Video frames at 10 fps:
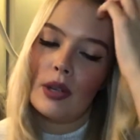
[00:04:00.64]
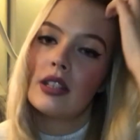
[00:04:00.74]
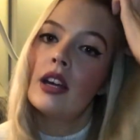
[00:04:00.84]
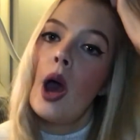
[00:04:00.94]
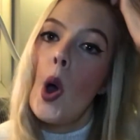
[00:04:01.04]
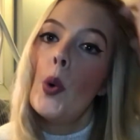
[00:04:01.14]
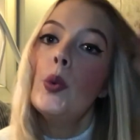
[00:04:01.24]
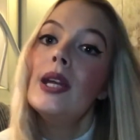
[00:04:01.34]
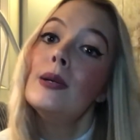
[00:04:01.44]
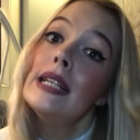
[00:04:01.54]
which
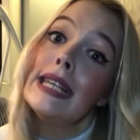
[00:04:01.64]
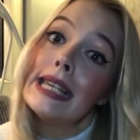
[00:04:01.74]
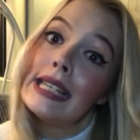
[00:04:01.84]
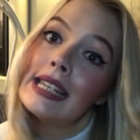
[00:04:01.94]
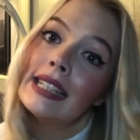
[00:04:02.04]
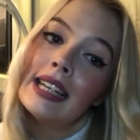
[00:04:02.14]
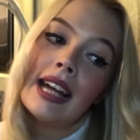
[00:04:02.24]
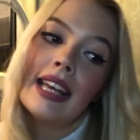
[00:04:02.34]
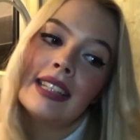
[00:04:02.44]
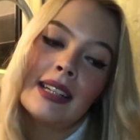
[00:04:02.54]
we don't need,
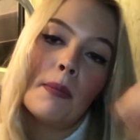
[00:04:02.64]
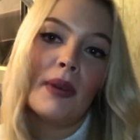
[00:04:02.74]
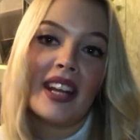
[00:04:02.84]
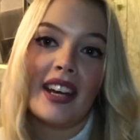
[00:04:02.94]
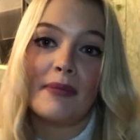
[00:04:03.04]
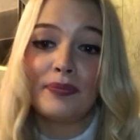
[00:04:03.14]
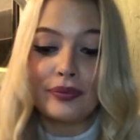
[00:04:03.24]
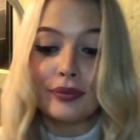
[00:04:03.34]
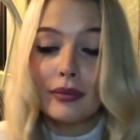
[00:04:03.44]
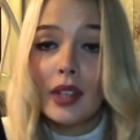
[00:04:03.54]
but
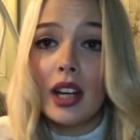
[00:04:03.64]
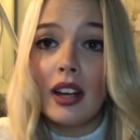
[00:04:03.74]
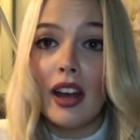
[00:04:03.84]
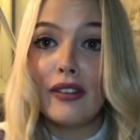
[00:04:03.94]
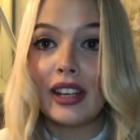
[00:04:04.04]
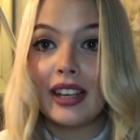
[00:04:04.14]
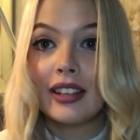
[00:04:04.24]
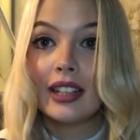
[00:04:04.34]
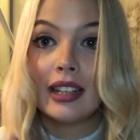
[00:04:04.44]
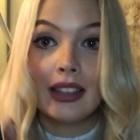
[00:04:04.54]
hopefully
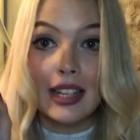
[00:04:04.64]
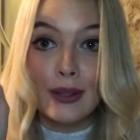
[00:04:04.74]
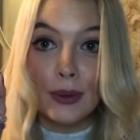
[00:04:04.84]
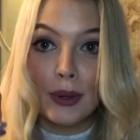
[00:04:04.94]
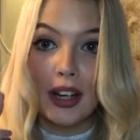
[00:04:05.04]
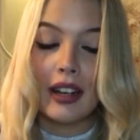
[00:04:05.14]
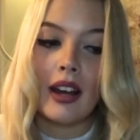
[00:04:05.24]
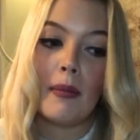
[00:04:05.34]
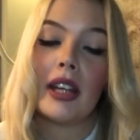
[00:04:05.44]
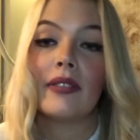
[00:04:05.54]
these will work.
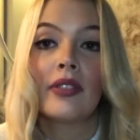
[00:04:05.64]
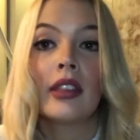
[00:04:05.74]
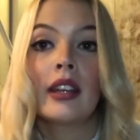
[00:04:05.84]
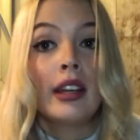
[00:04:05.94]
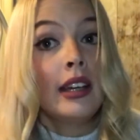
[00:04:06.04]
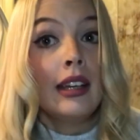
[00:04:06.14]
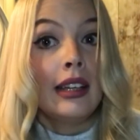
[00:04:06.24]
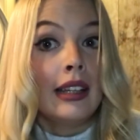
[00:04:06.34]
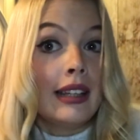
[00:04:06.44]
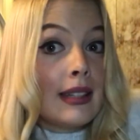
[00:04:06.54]
I mean,
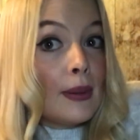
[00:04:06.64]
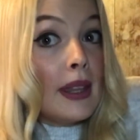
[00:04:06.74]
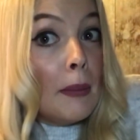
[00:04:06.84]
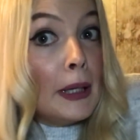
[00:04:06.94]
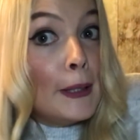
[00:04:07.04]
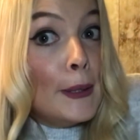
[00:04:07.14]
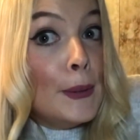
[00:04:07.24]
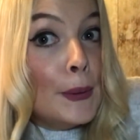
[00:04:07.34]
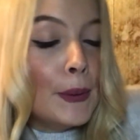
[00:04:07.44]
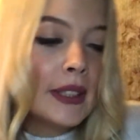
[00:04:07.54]
that's what they're meant
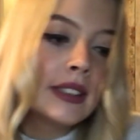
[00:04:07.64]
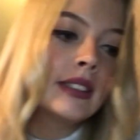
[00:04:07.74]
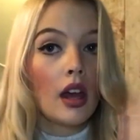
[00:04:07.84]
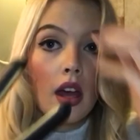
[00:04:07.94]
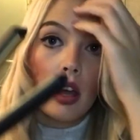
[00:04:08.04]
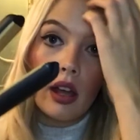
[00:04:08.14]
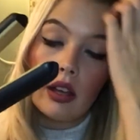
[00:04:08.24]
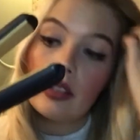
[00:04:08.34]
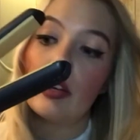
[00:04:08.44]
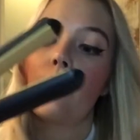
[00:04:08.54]
to do.
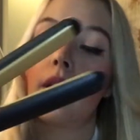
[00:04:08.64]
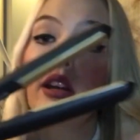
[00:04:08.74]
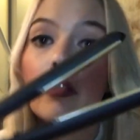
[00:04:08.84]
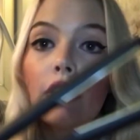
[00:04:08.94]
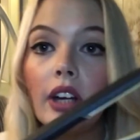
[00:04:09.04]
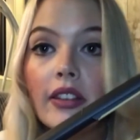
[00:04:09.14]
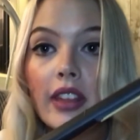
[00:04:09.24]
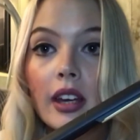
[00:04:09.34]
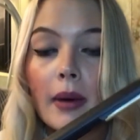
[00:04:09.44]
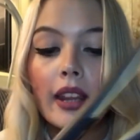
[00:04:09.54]
So another great
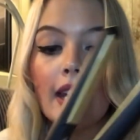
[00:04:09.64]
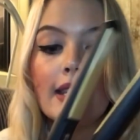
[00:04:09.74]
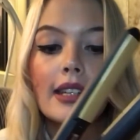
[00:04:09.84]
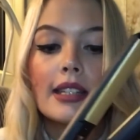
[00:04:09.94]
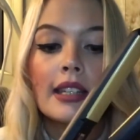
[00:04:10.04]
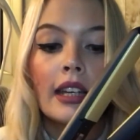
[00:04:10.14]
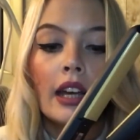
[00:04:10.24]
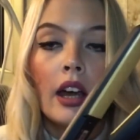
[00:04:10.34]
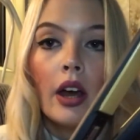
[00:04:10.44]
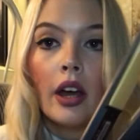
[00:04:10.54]
thing about these is
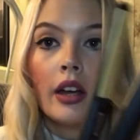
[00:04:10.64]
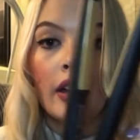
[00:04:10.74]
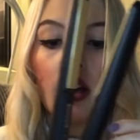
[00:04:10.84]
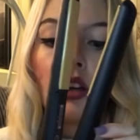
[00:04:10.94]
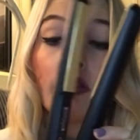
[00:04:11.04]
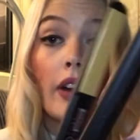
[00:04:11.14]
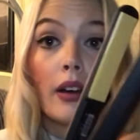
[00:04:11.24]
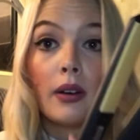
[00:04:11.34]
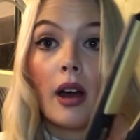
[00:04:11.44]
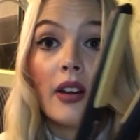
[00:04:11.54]
if
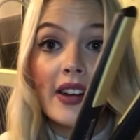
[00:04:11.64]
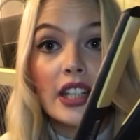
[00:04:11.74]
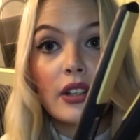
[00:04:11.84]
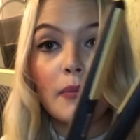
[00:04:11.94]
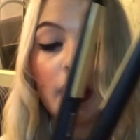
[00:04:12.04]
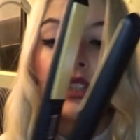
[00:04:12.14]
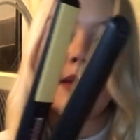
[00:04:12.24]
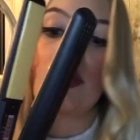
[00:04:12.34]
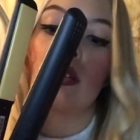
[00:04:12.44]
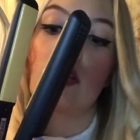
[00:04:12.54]
I actually got them plugged
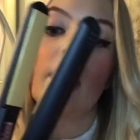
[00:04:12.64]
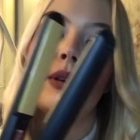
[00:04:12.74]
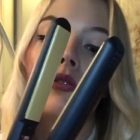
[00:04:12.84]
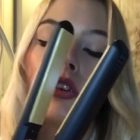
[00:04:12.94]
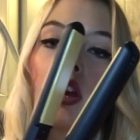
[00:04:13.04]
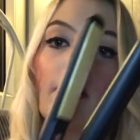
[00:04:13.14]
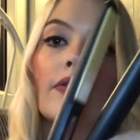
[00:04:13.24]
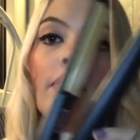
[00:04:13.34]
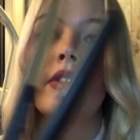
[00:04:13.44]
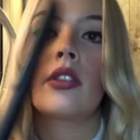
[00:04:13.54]
in, so I'll turn them on for you.
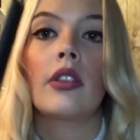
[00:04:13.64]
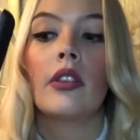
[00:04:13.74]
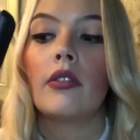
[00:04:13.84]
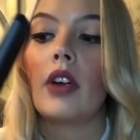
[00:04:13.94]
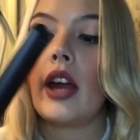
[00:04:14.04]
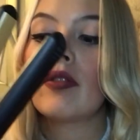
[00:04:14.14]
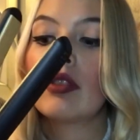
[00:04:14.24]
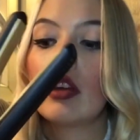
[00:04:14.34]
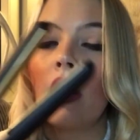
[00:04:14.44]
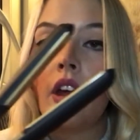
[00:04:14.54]
Right,
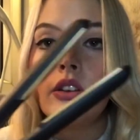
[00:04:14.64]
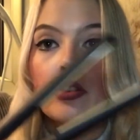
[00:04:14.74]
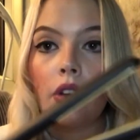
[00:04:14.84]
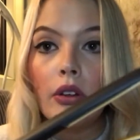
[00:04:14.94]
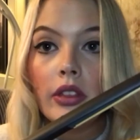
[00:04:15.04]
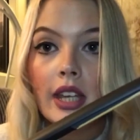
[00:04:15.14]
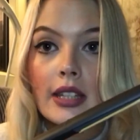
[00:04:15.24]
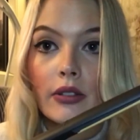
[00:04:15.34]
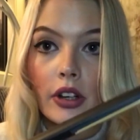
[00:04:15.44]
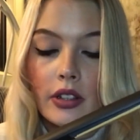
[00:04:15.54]
so
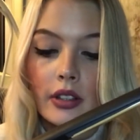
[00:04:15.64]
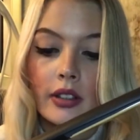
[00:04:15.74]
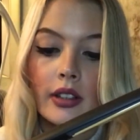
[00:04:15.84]
these are on.